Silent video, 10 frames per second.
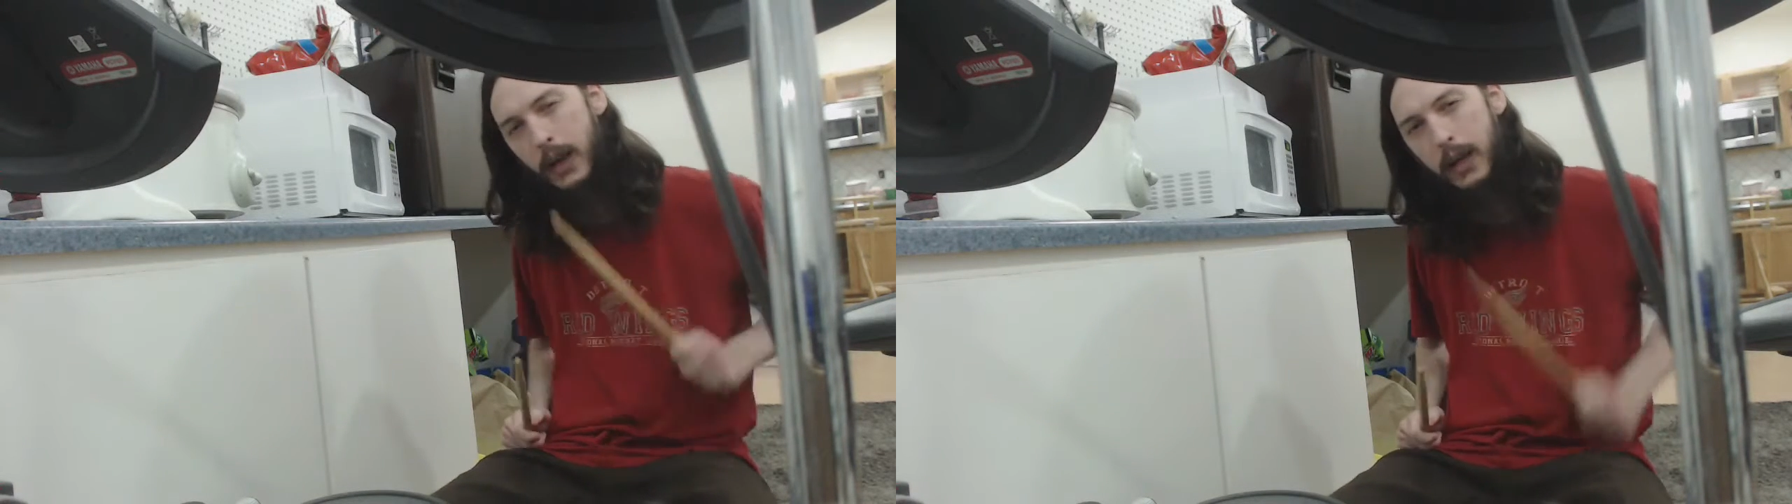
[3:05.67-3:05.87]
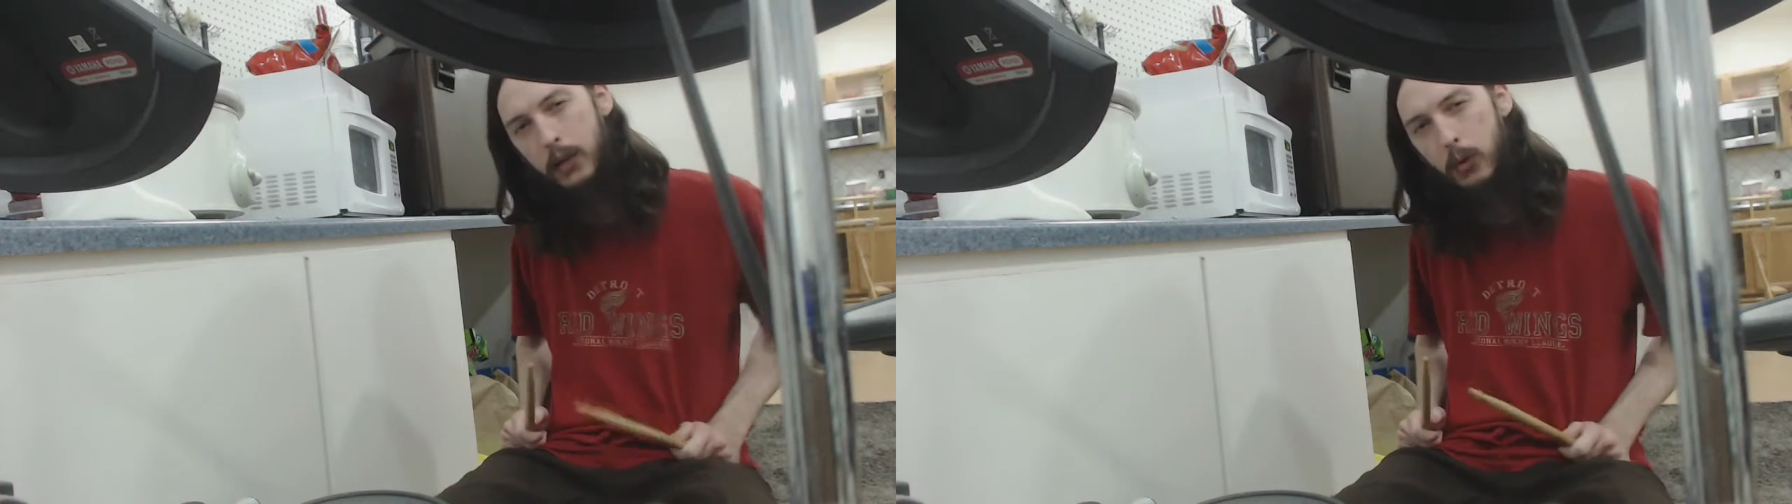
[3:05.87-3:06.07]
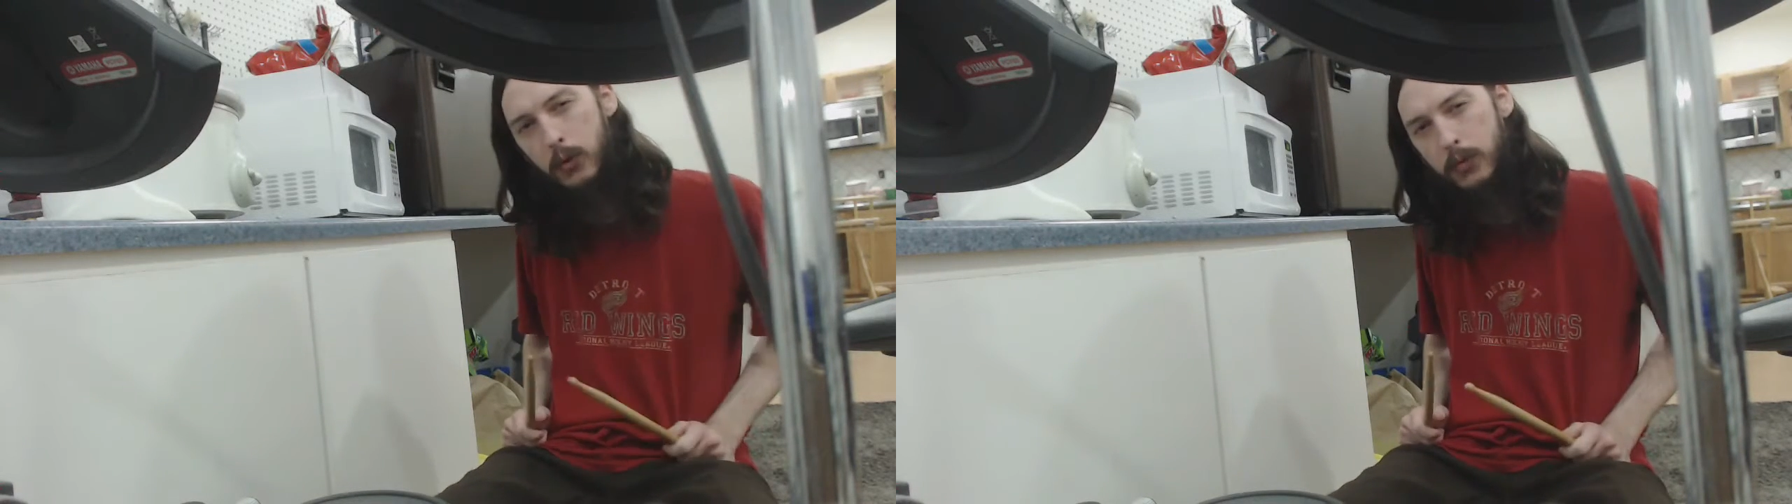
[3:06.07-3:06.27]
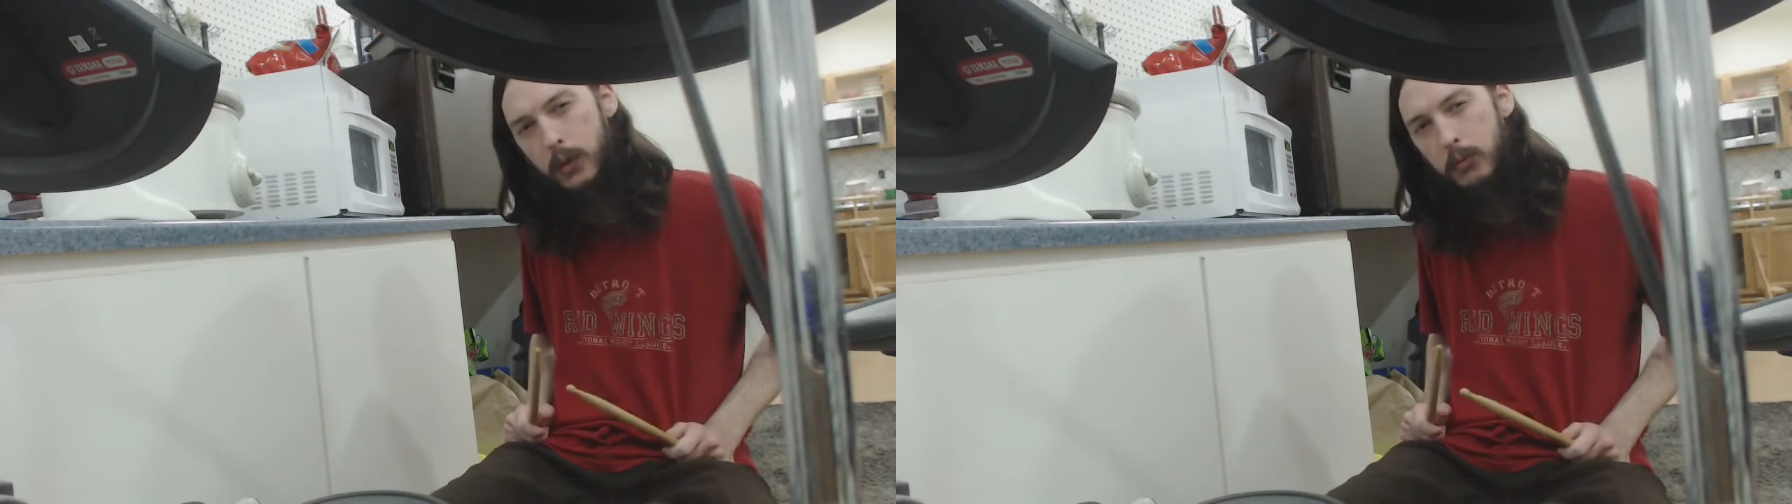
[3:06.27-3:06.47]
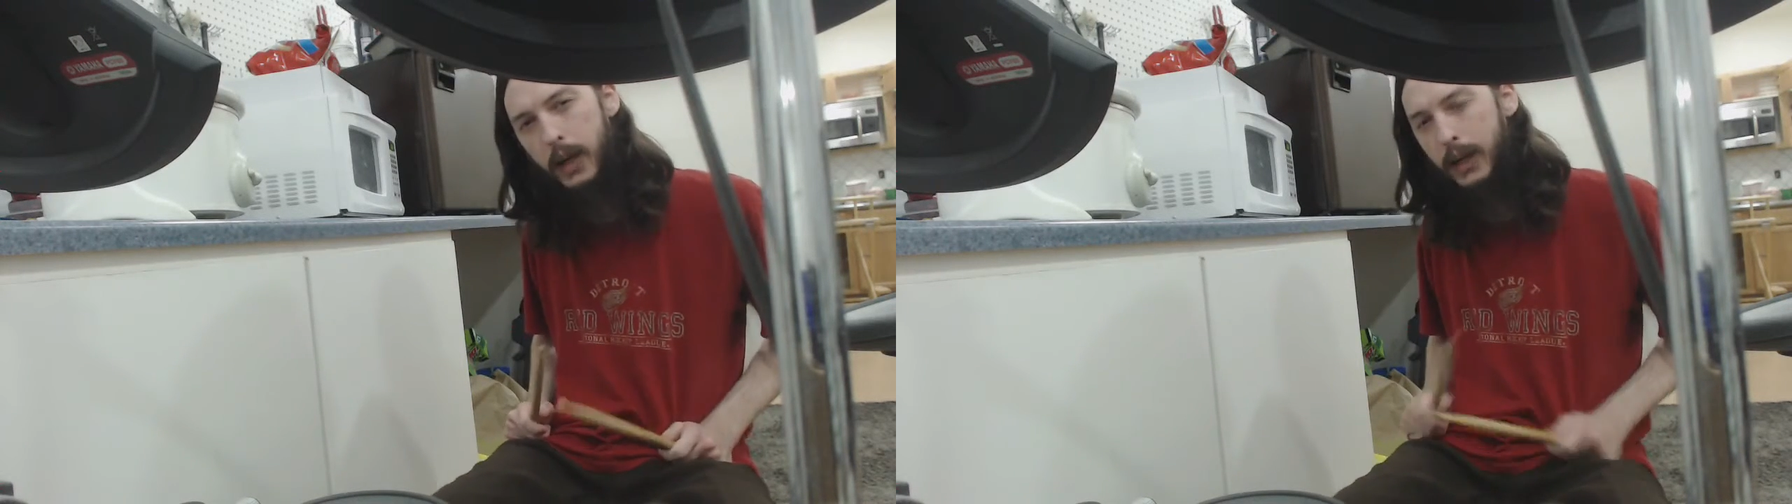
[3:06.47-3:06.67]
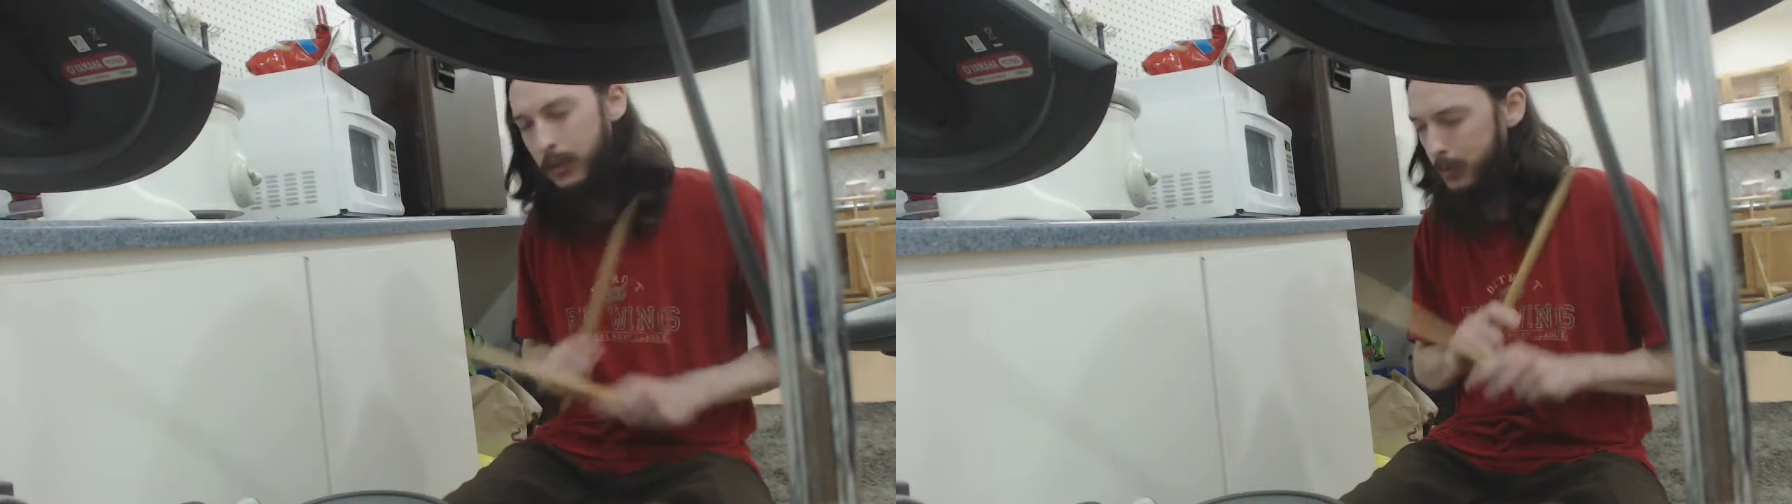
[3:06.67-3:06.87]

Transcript: got any more feedback,